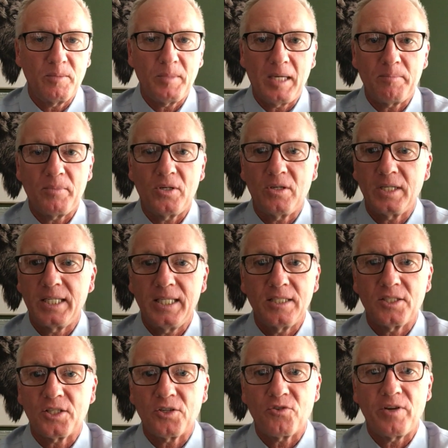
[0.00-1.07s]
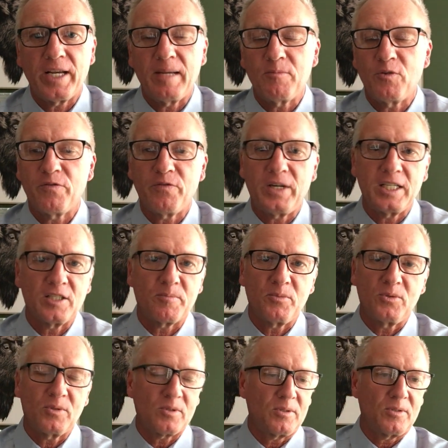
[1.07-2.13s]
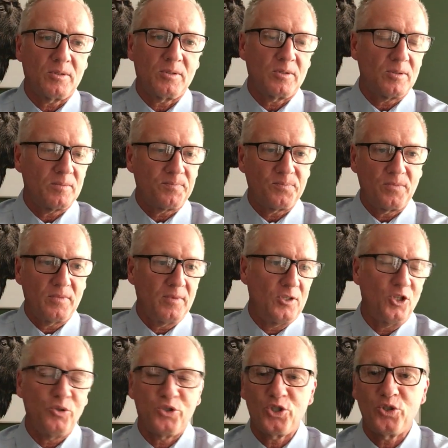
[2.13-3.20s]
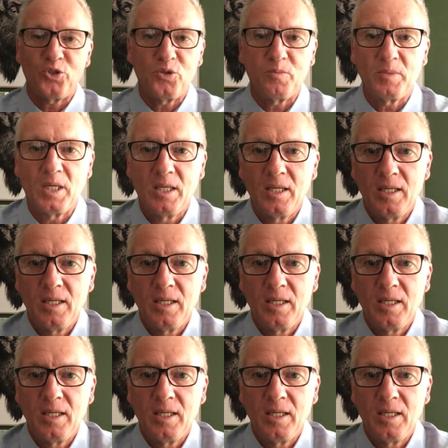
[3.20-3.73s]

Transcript: him up on Instagram or Facebook or YouTube.